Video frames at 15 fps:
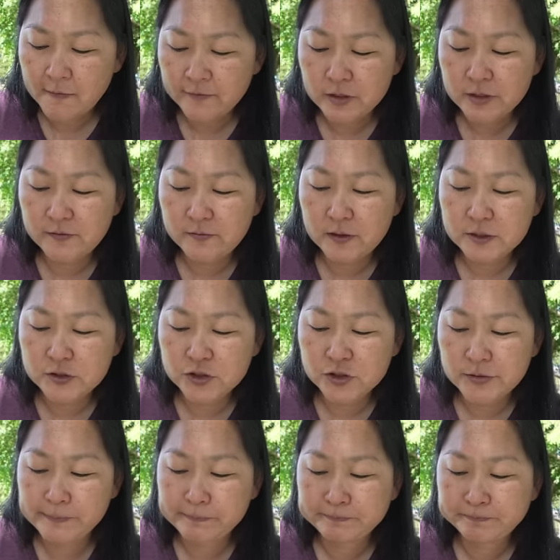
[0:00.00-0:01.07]
Very
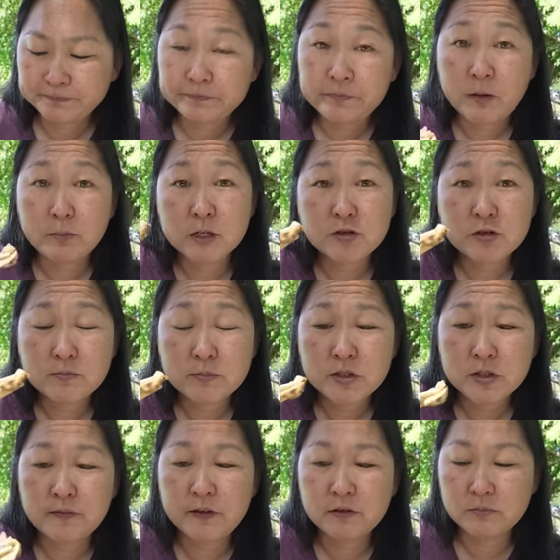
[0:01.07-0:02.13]
fresh mushrooms,
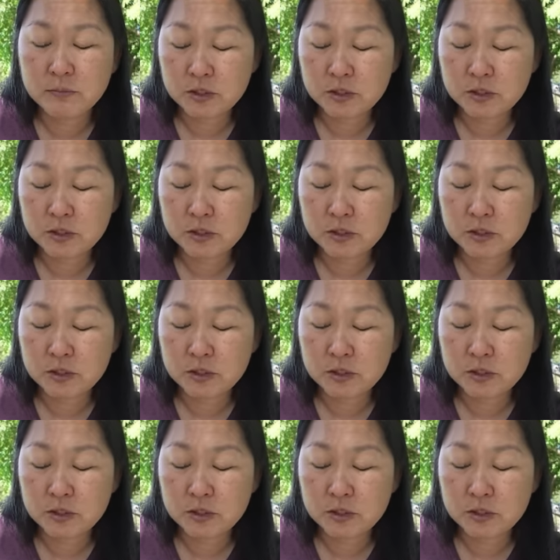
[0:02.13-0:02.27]
so if you're a